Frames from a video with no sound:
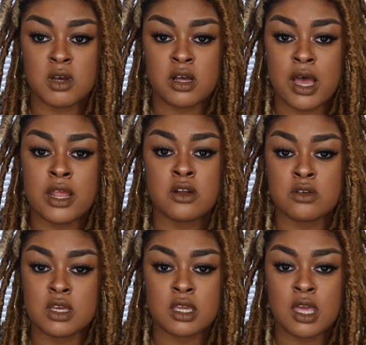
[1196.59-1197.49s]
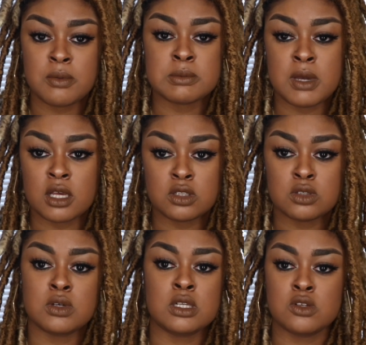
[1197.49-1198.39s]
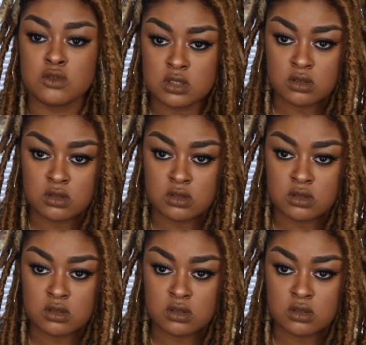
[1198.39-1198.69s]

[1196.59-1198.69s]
I know they kept my glue and used it